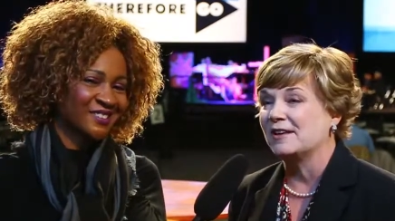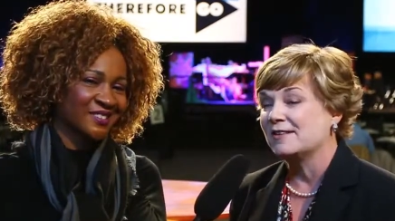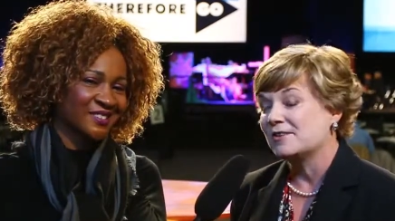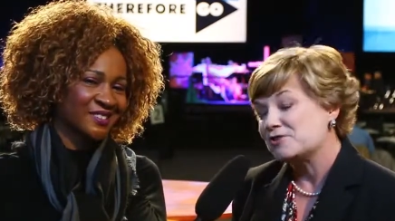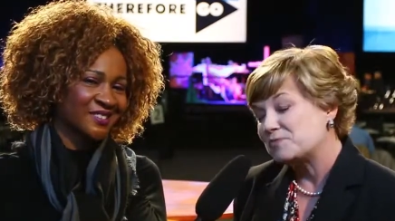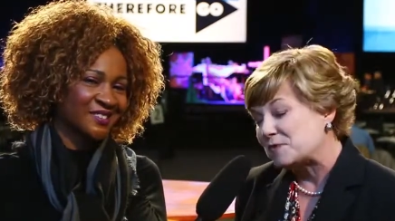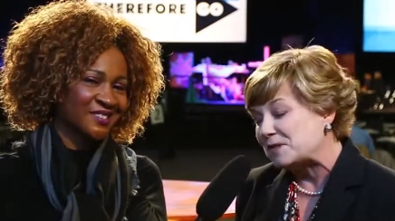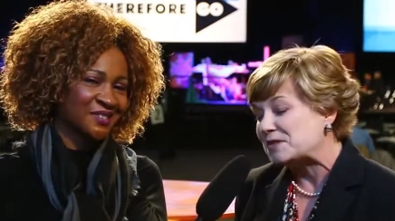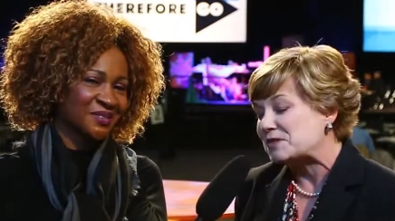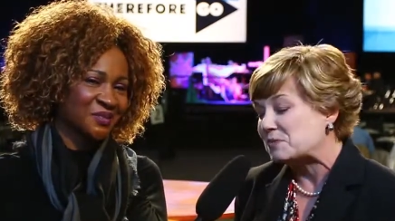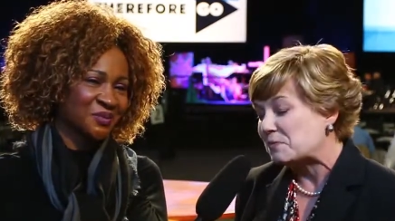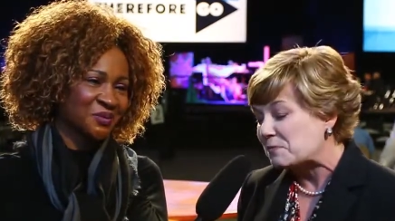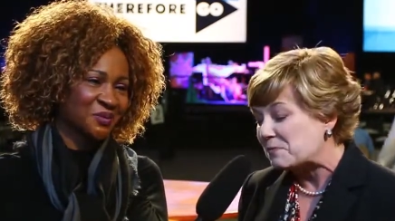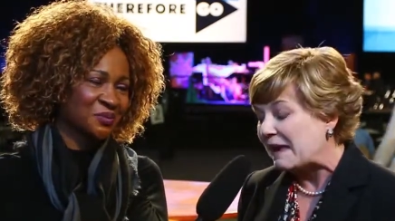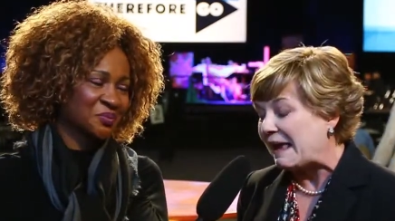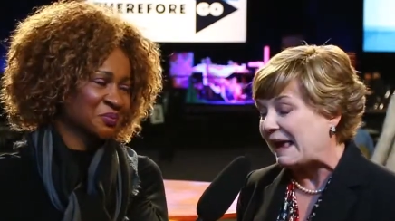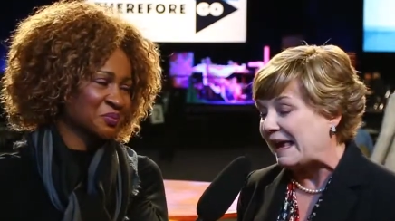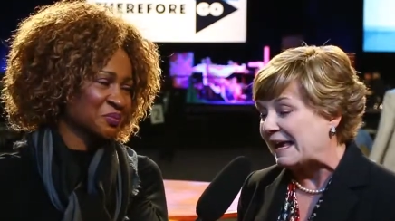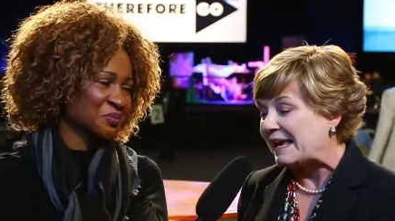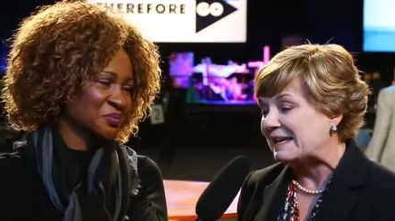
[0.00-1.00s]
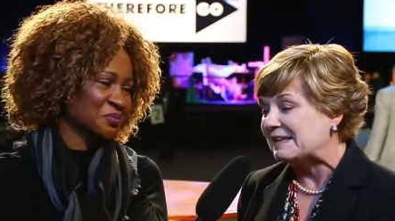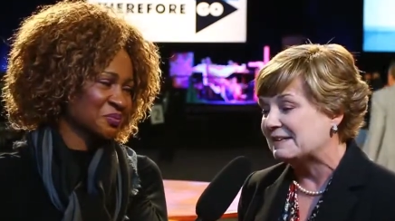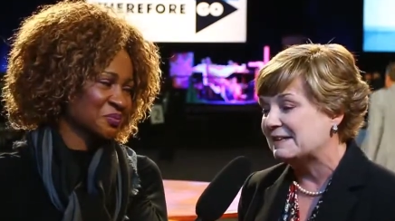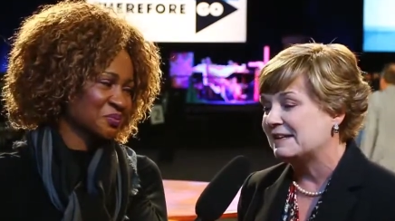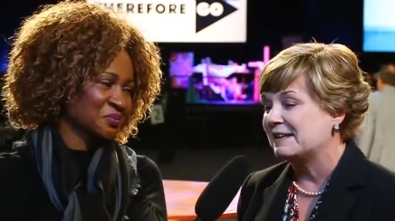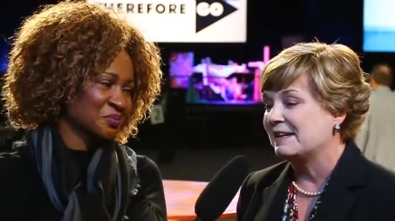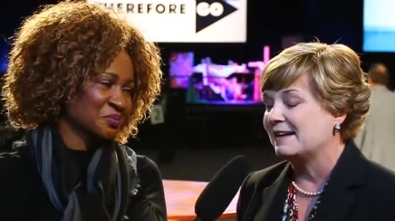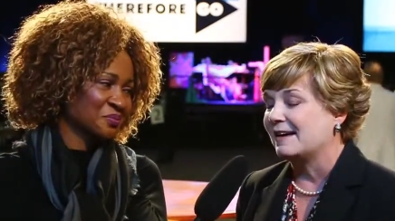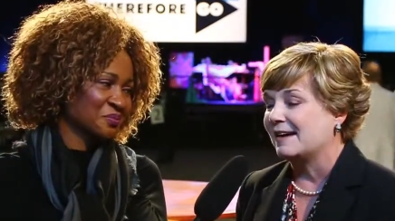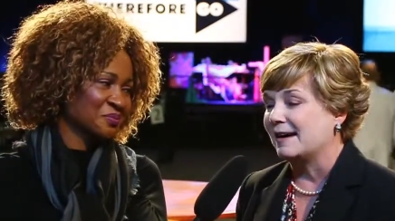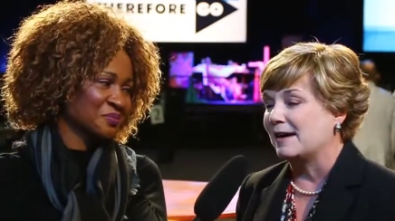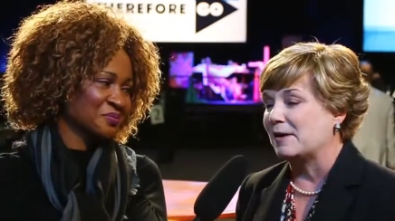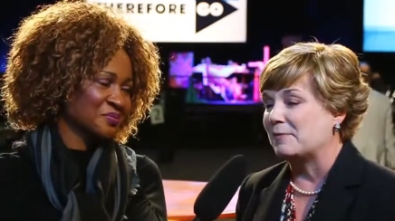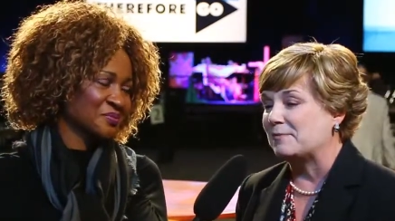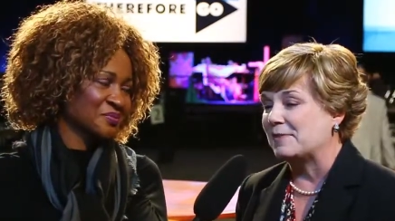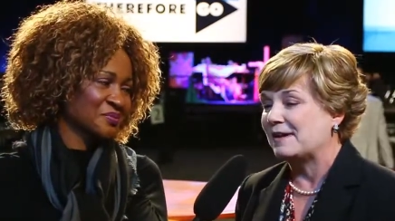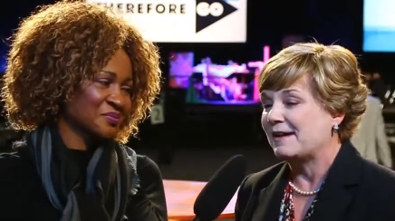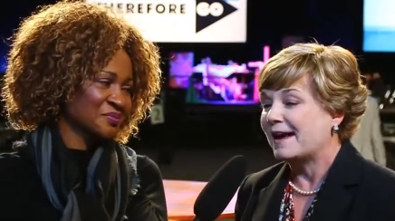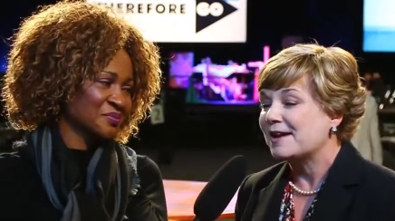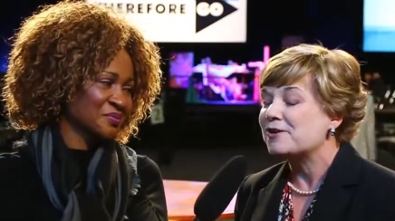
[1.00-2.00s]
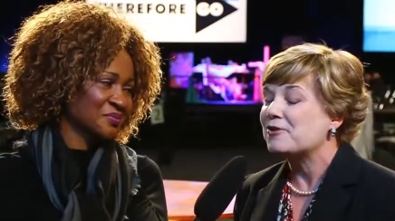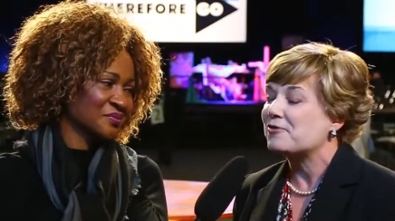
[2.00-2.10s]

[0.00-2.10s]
Speaker 1: there's been some pain, uh, but I know